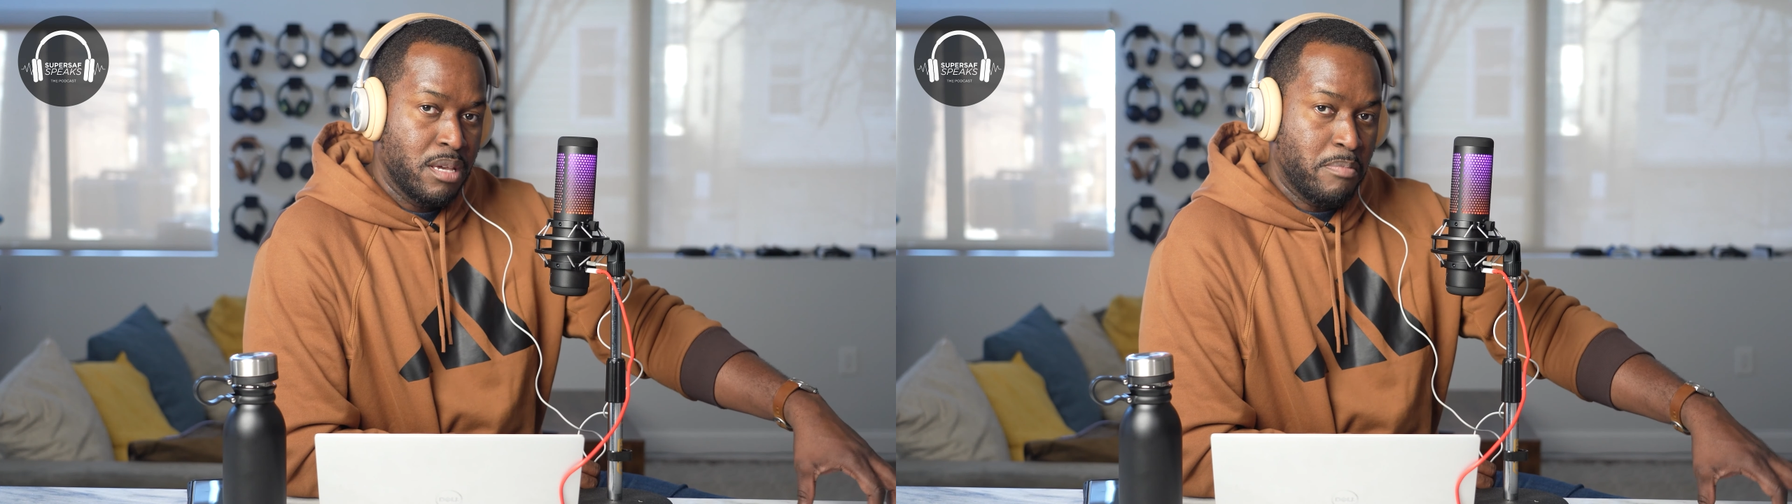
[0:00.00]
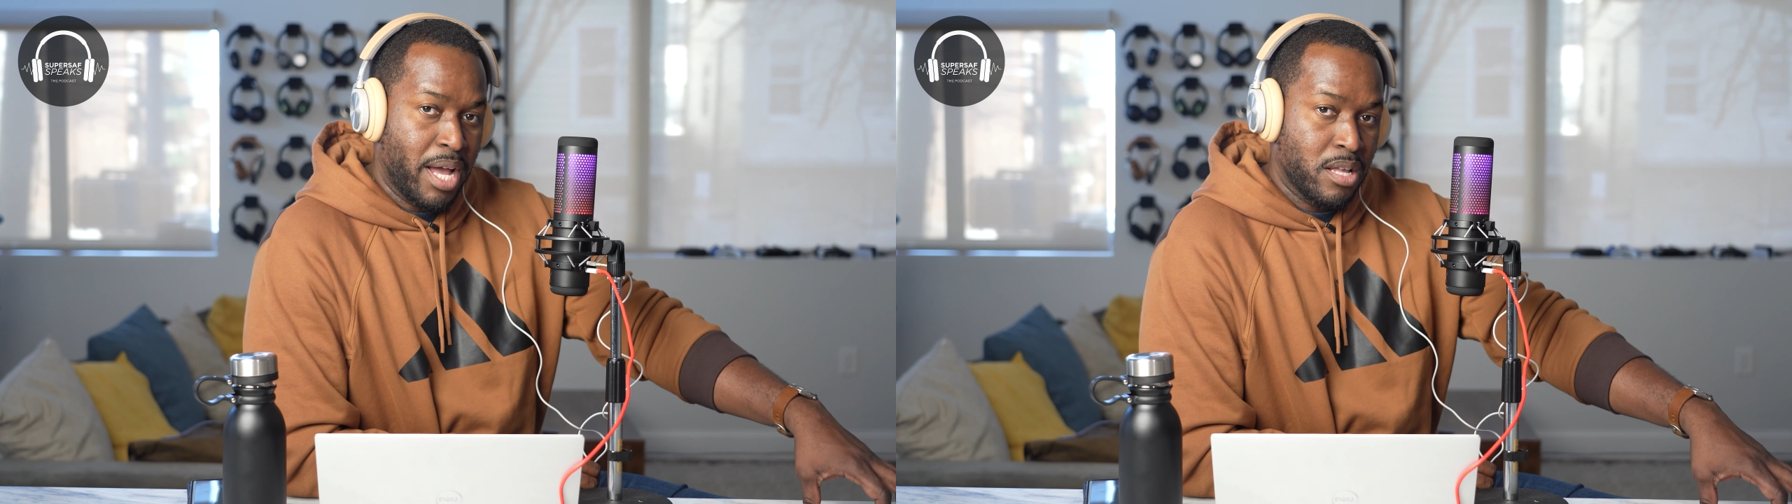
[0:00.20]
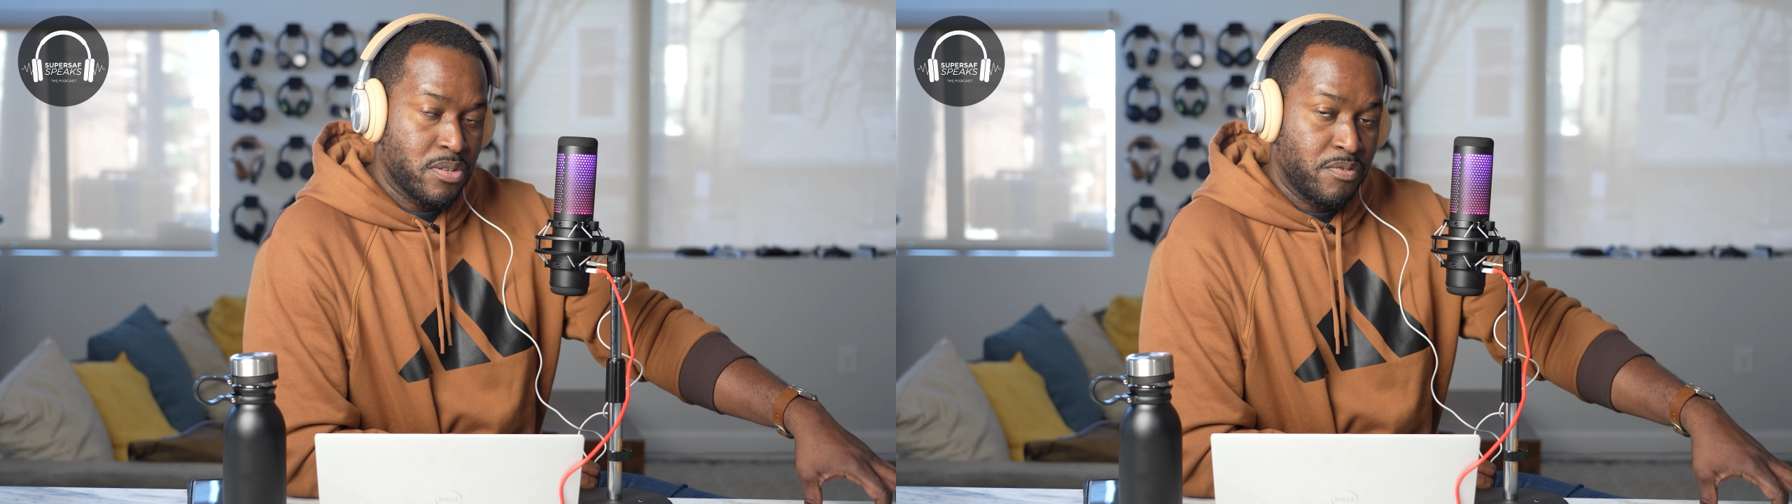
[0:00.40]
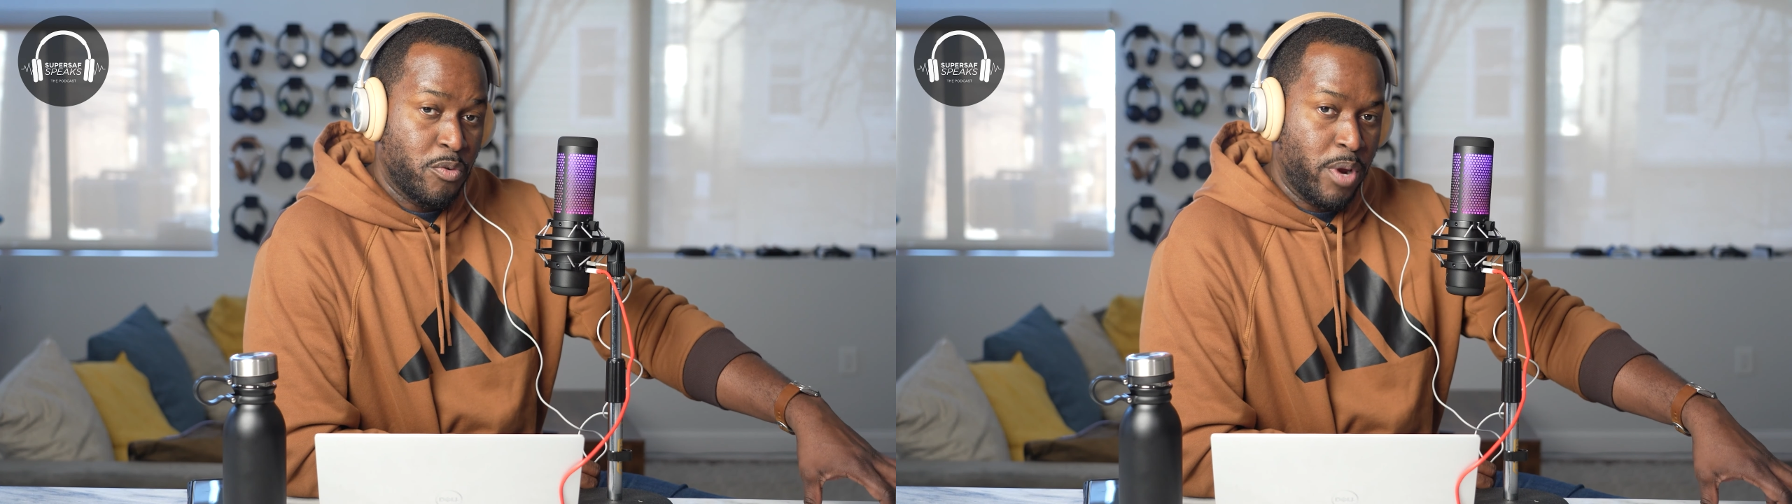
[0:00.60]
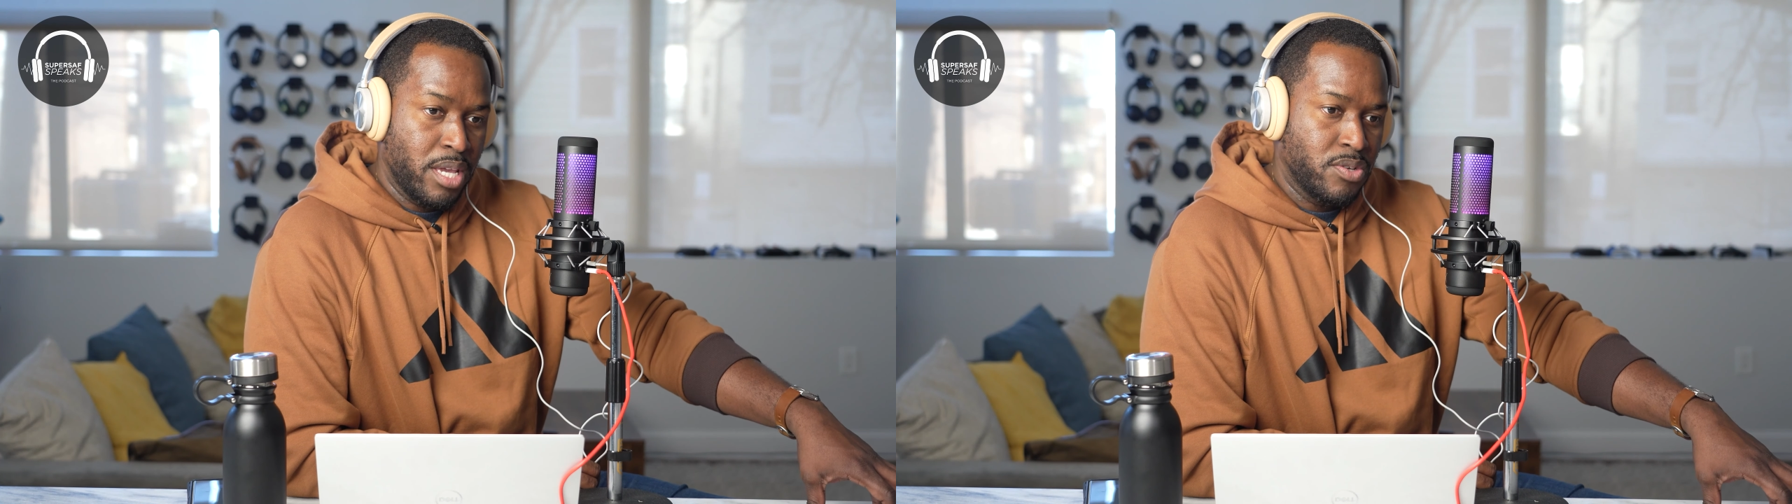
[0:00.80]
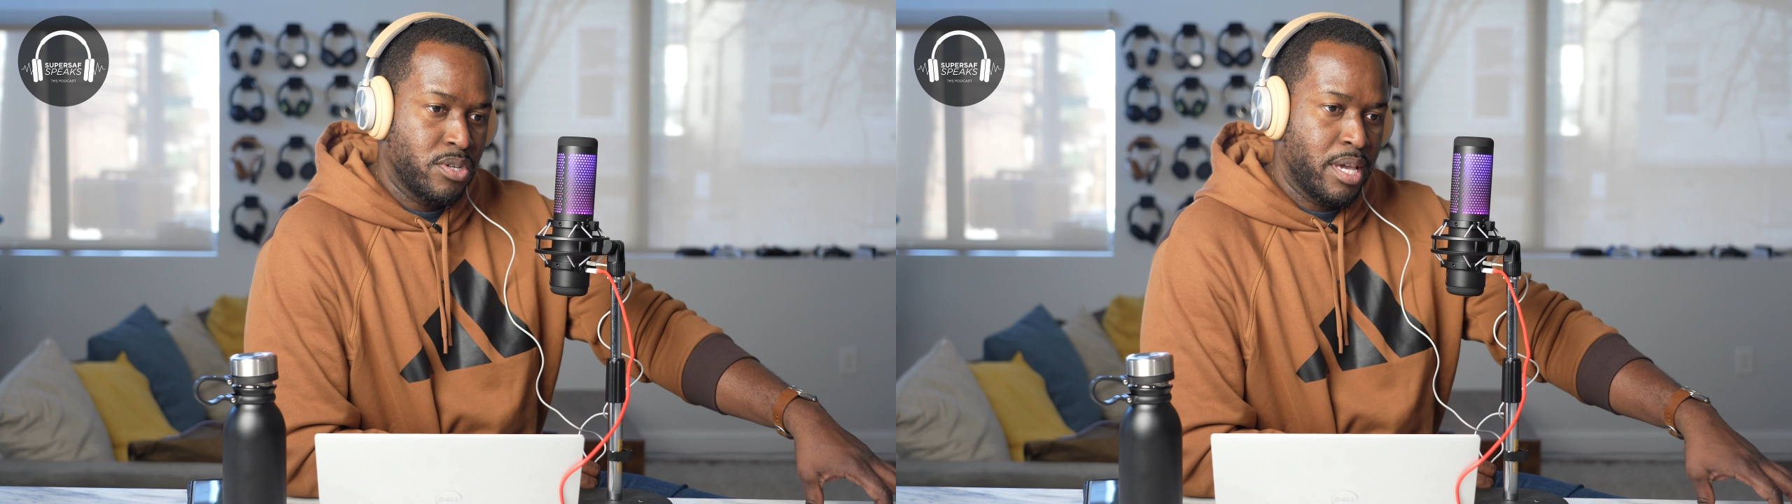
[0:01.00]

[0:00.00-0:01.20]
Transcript: miles for range.